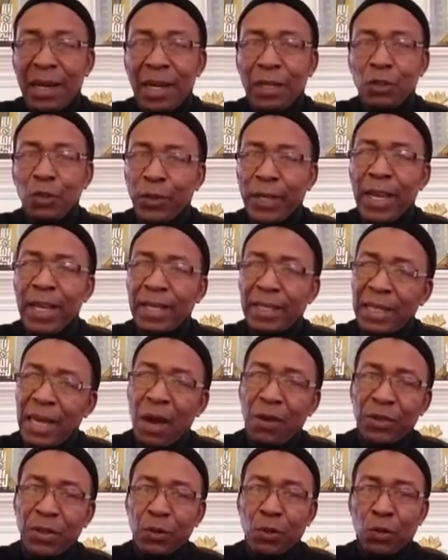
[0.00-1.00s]
You can't
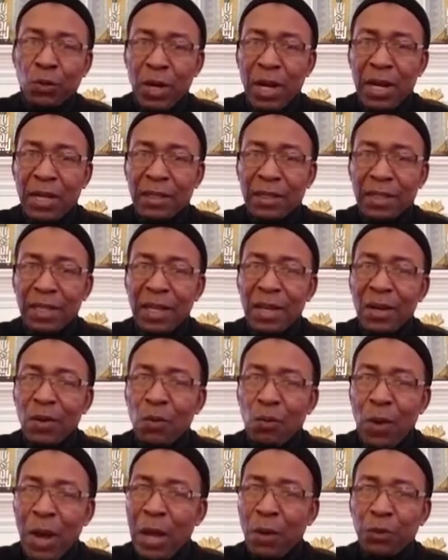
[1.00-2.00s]
doubt the Quran.
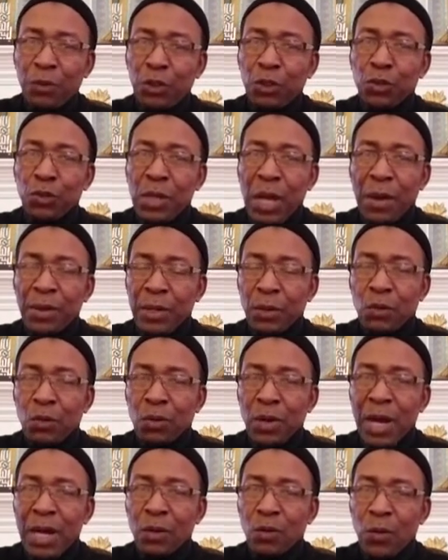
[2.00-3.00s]
Why would you doubt the
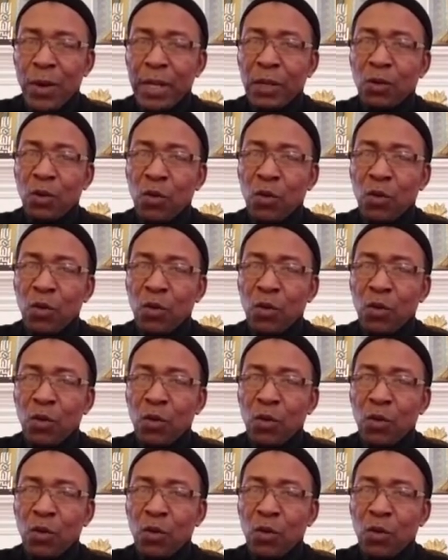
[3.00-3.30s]
Quran when